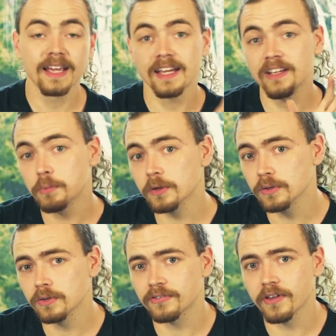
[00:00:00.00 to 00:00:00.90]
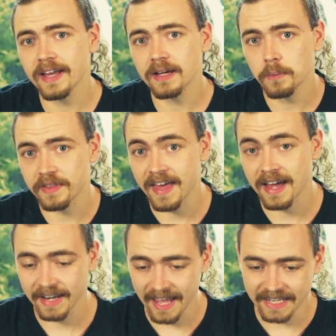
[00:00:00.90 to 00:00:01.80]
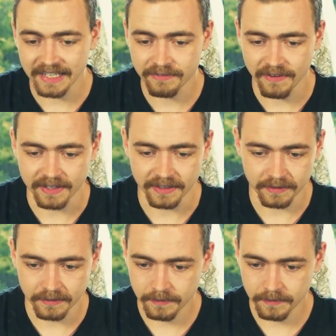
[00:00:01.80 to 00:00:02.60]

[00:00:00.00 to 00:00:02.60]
Here's what it looks like without any fade in.